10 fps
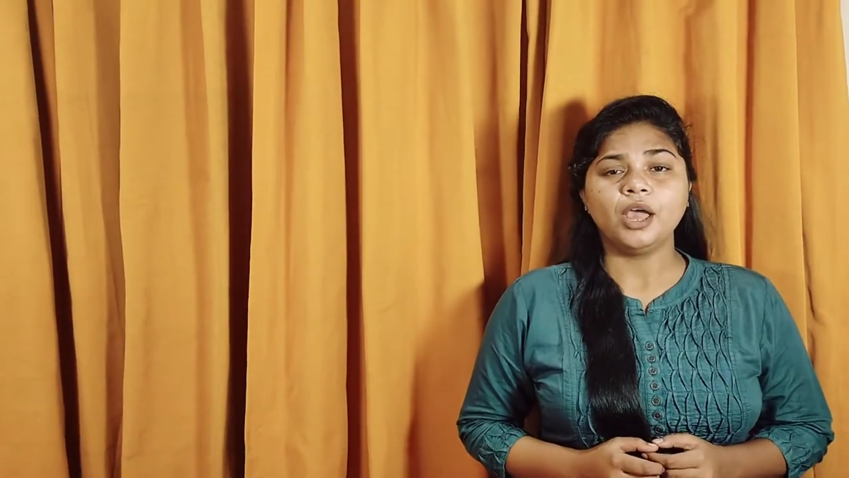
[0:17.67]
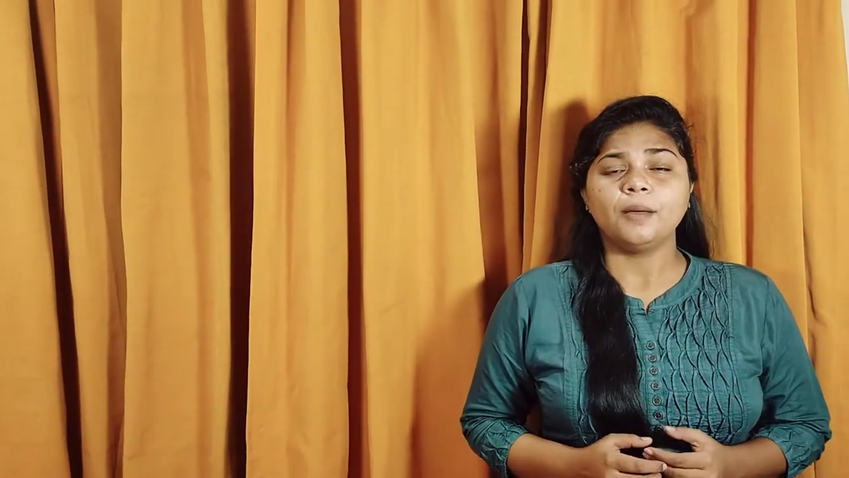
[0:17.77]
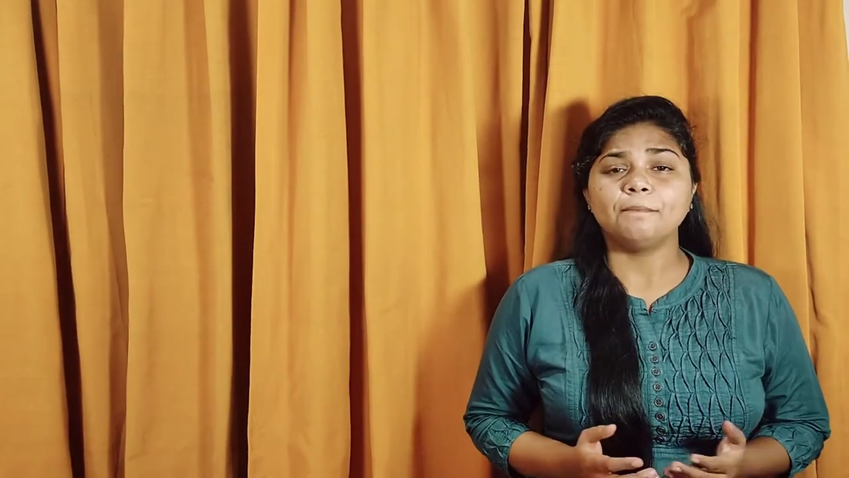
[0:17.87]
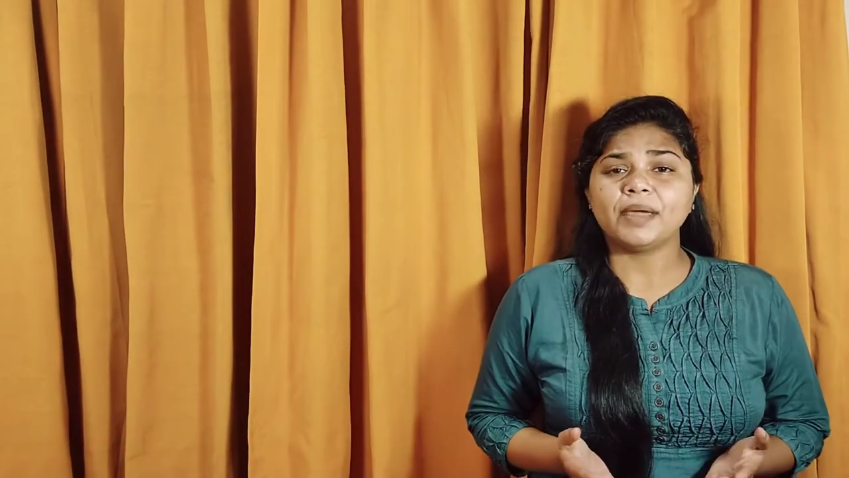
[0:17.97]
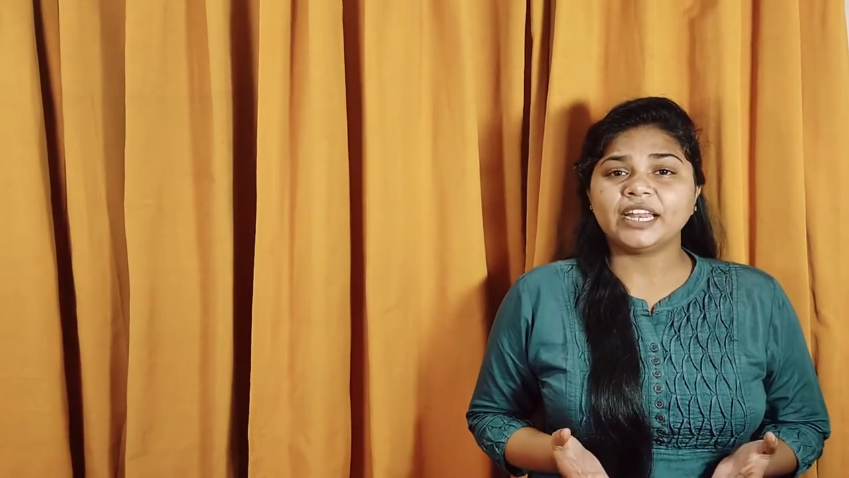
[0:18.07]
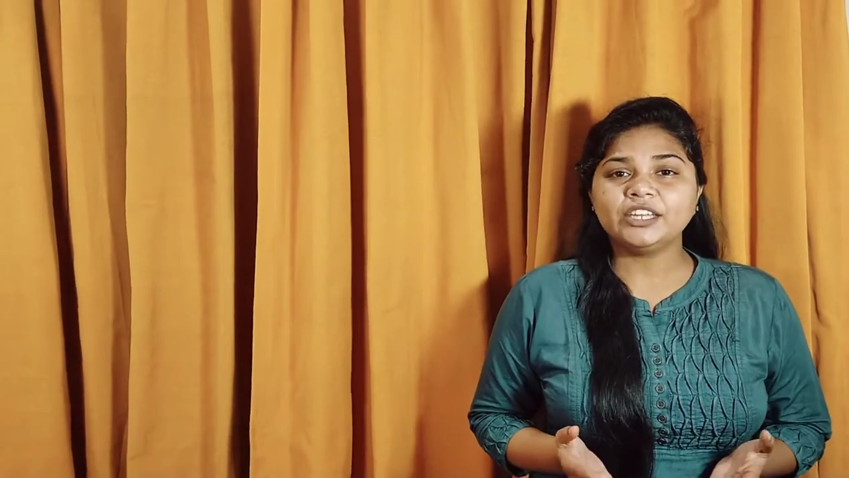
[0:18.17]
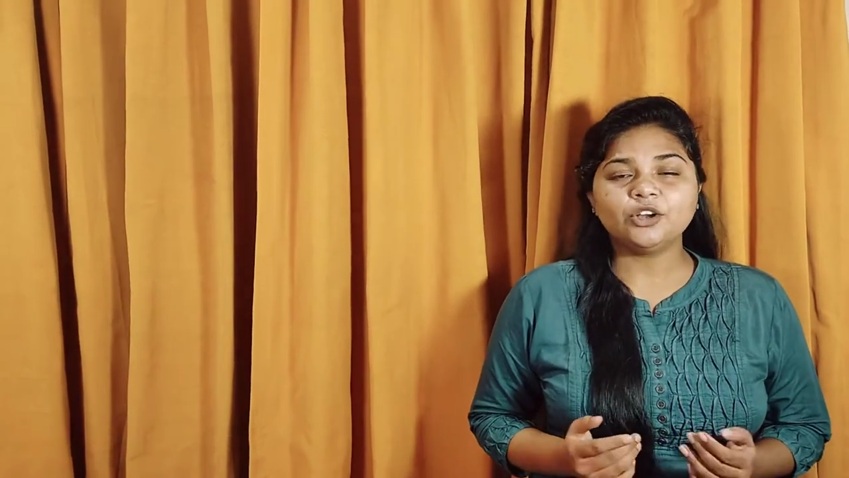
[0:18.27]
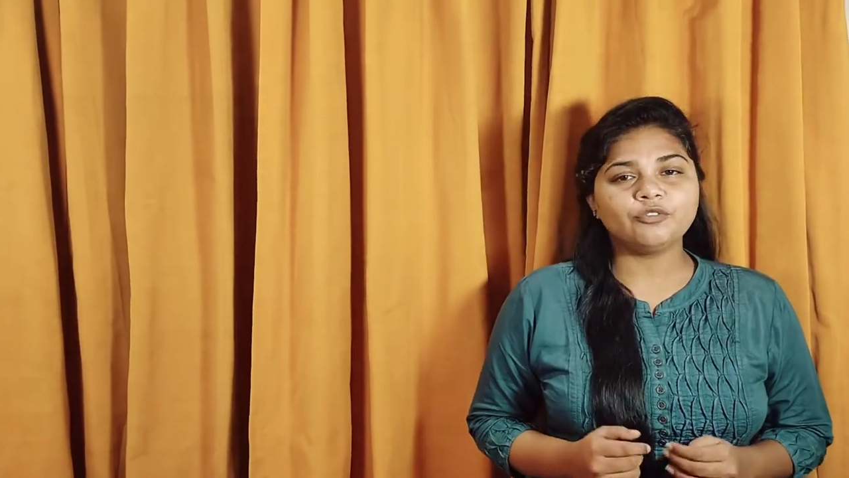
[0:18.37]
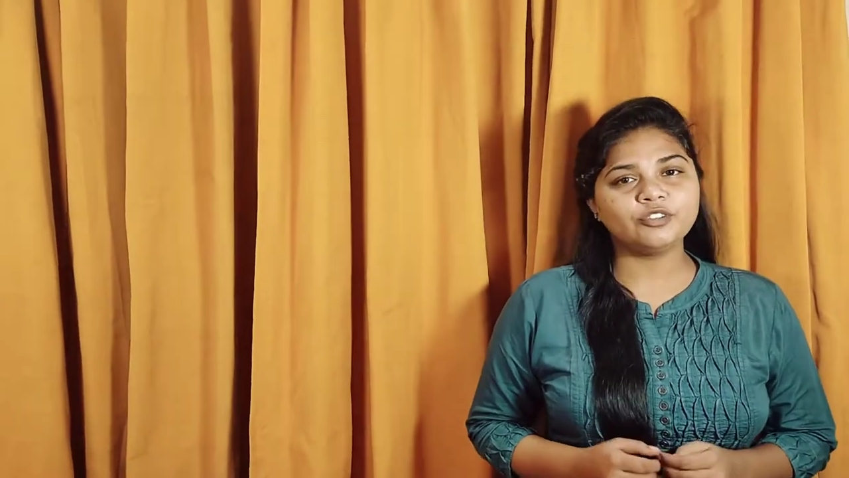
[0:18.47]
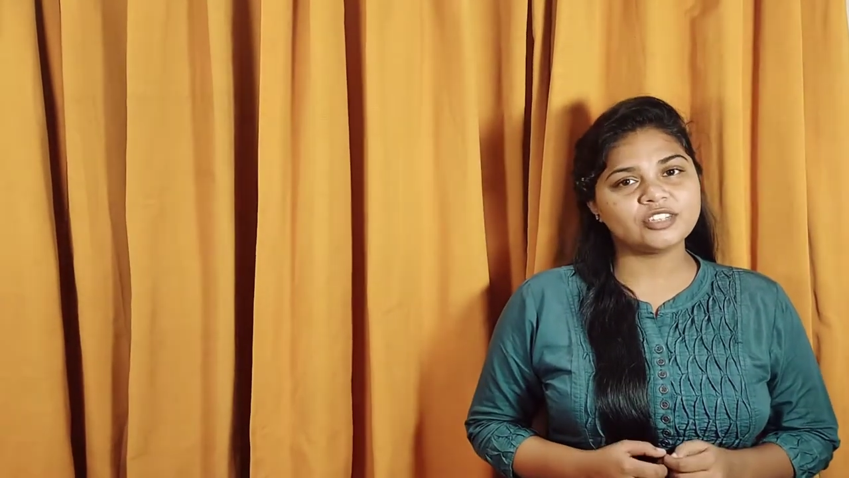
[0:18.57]
Many
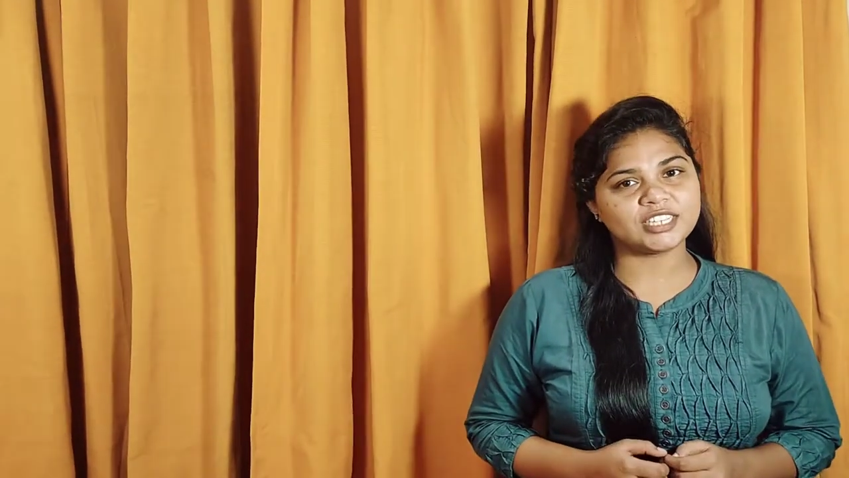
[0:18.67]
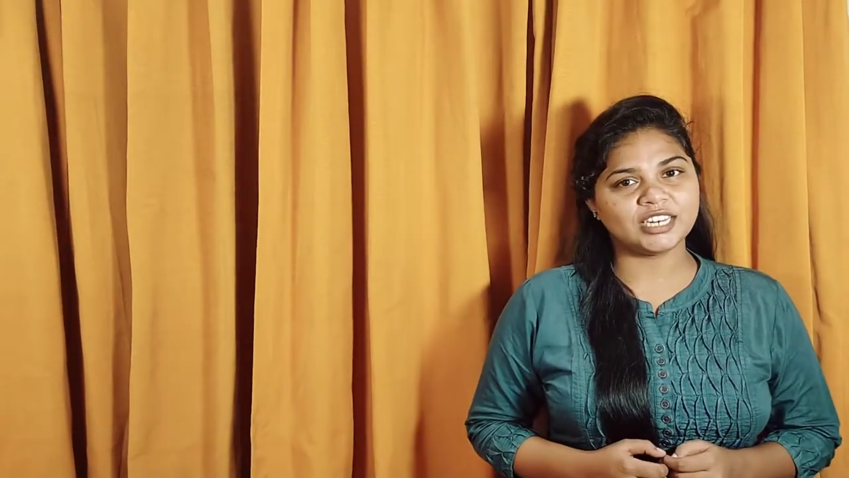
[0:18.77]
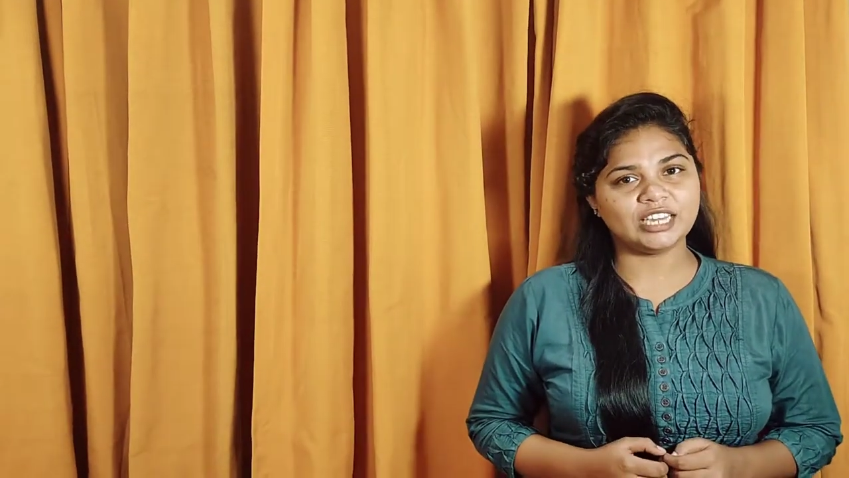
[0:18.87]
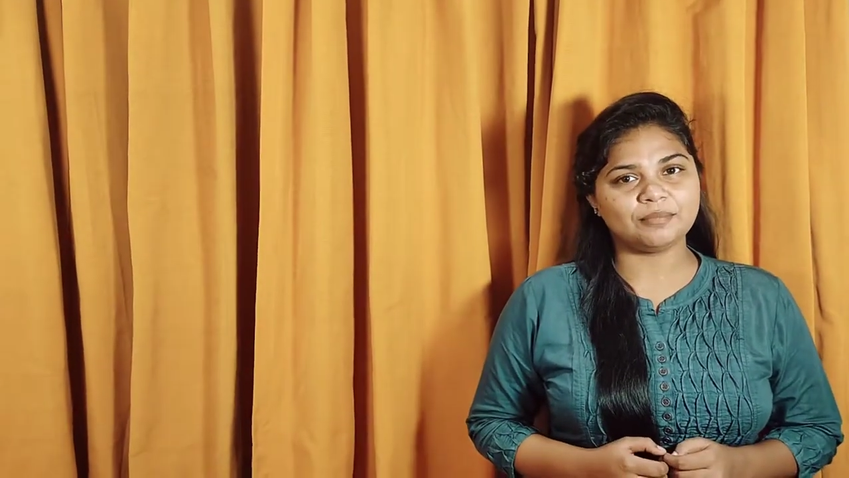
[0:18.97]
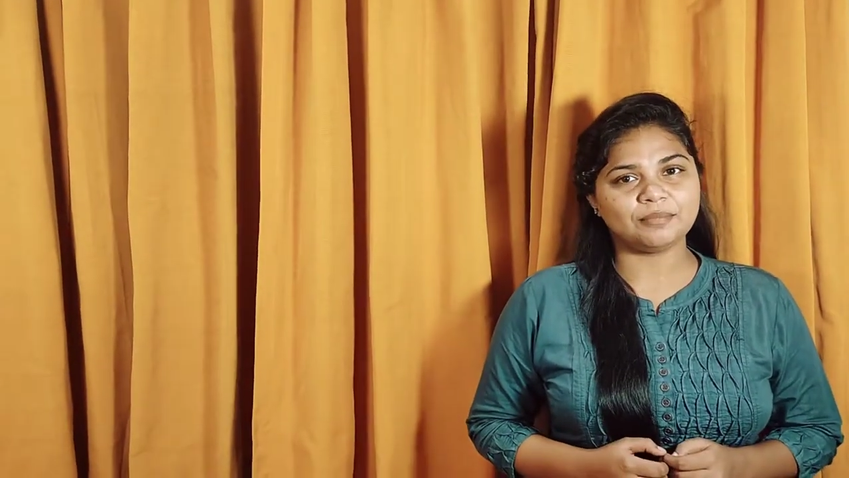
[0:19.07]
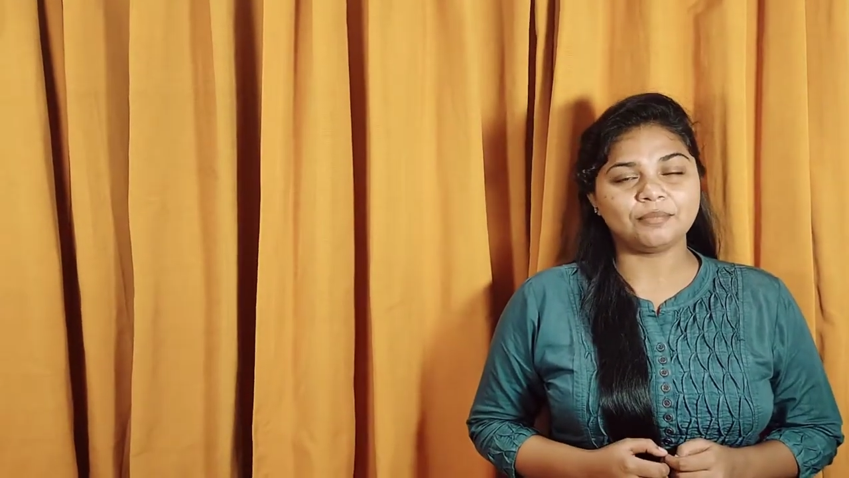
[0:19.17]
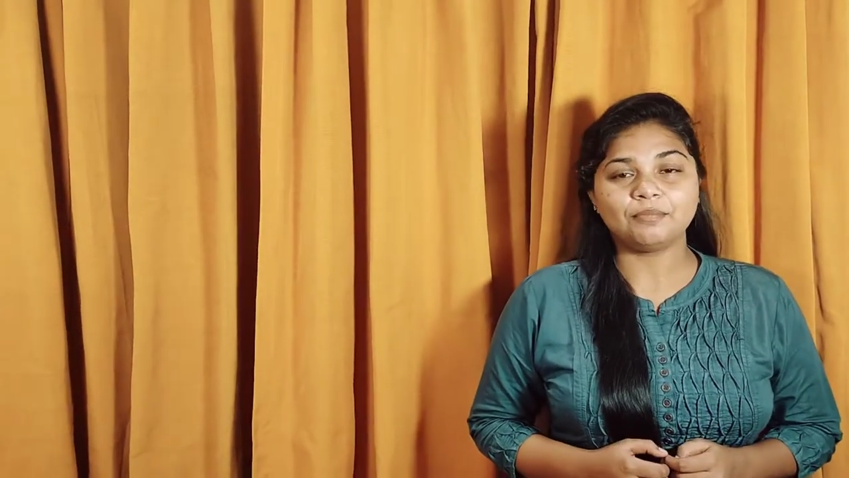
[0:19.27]
of you scream